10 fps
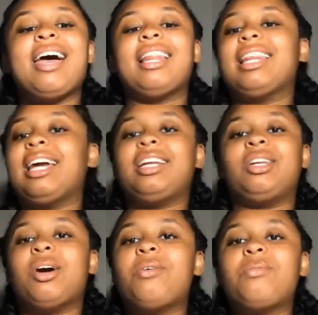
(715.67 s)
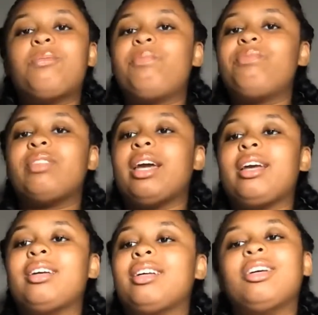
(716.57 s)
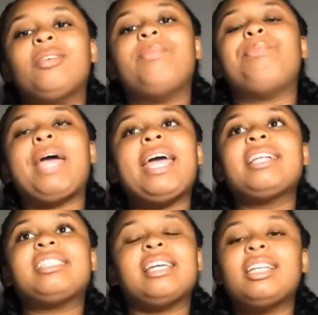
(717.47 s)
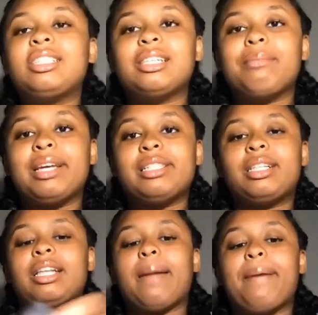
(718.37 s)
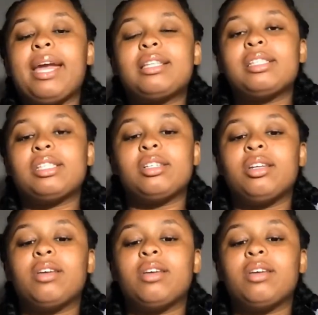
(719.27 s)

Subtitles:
Like, don't, like, pay attention, basically. Like, pay attention in